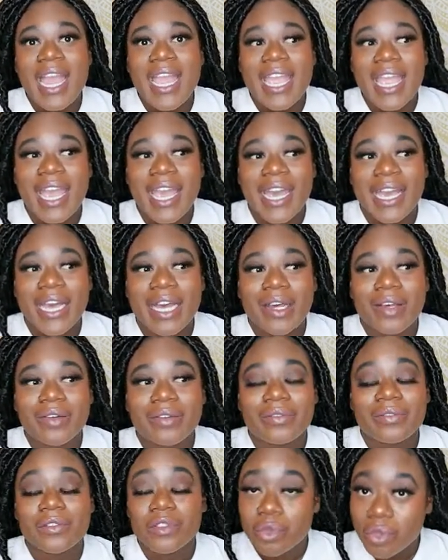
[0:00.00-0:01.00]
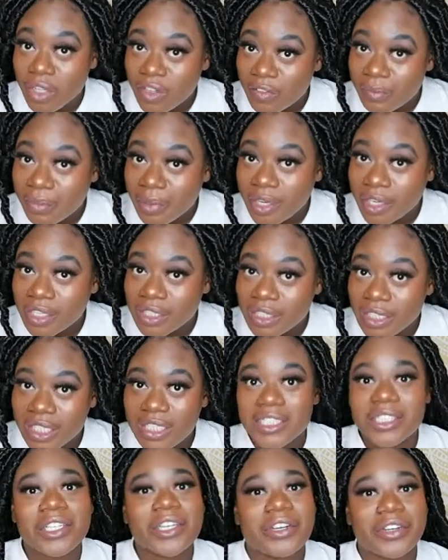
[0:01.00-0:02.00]
have 12
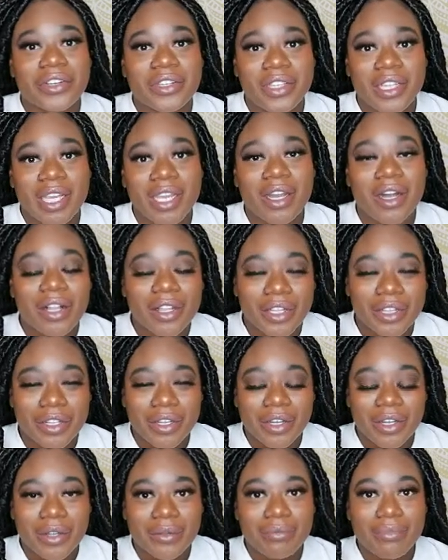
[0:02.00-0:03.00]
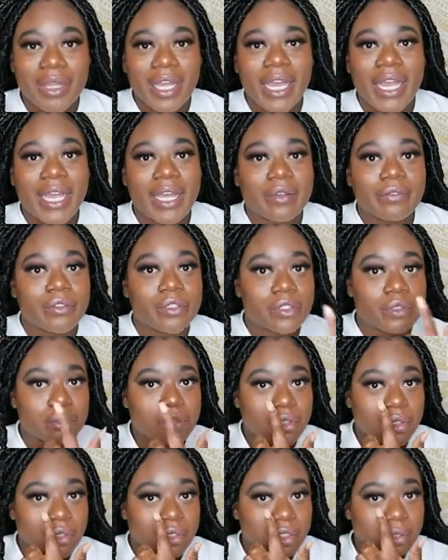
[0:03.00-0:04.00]
piercings currently, all in all. I have 2
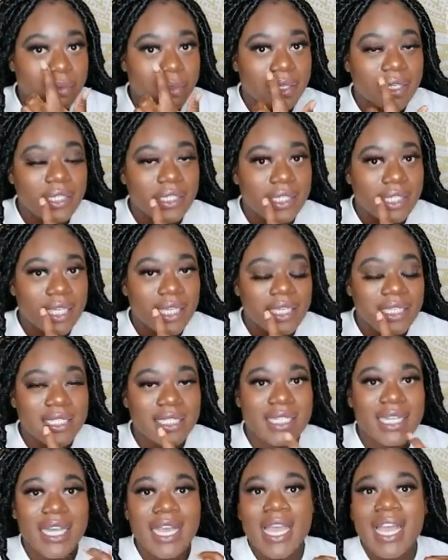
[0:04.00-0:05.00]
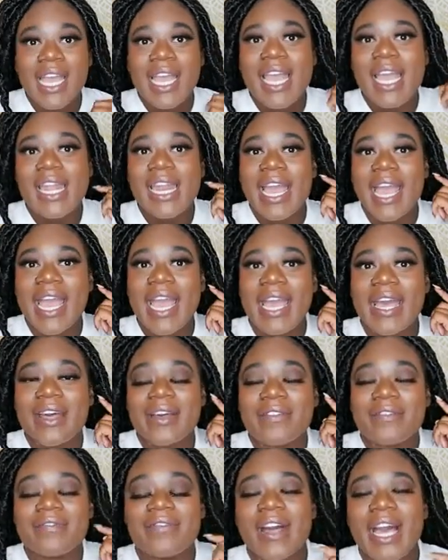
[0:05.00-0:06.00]
nose piercings and I
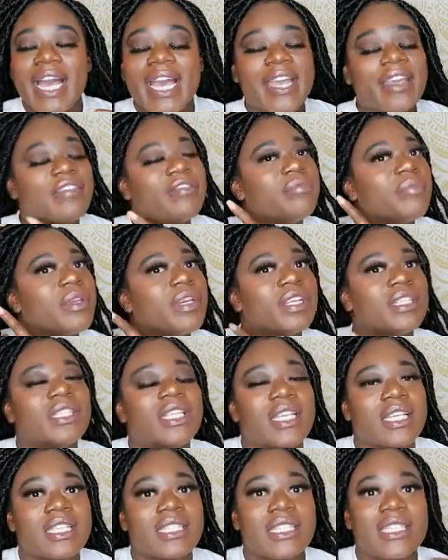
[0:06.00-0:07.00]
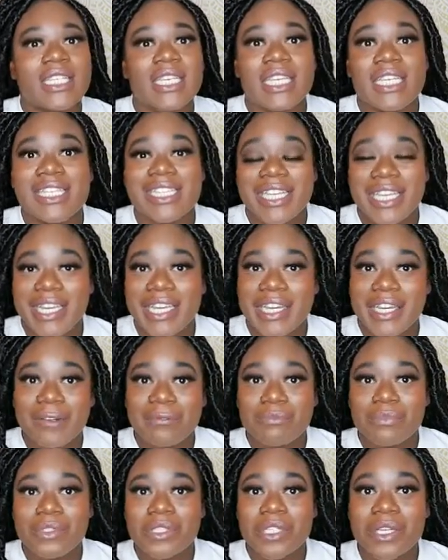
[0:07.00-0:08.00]
have 5 piercings in each ear.
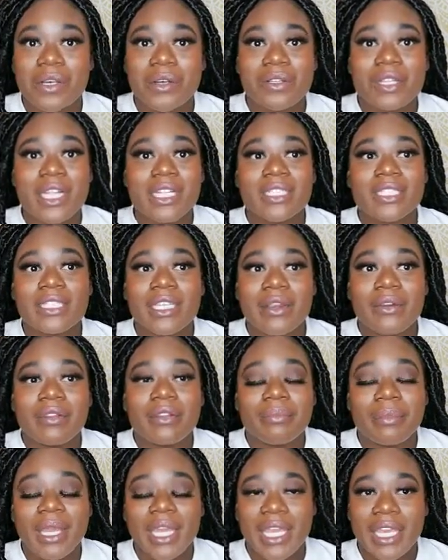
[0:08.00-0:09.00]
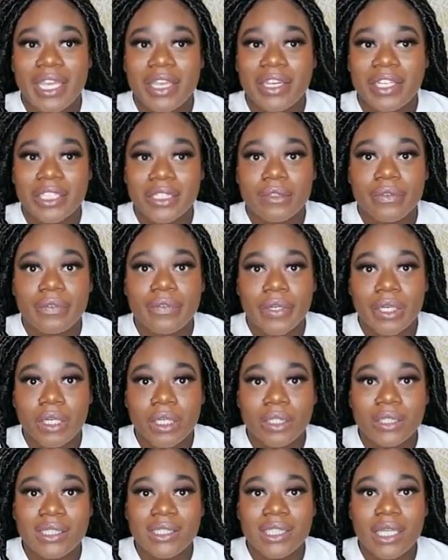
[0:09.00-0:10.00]
So let's start with my ears
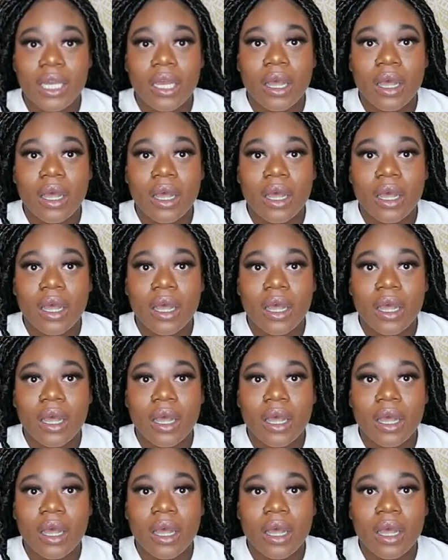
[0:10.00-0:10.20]
first.